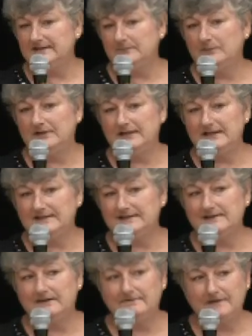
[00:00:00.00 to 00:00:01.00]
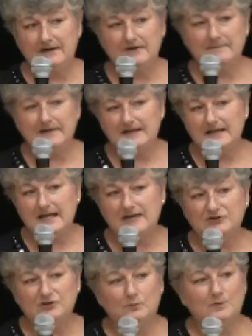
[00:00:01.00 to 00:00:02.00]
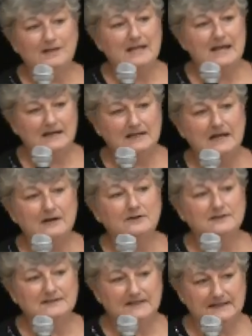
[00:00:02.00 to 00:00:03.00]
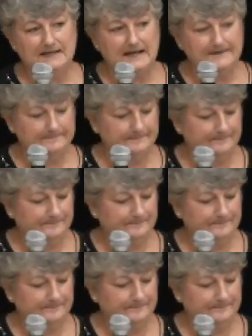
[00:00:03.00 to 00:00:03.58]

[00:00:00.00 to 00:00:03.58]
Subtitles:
and when kids self-carry medication, we can't guarantee that.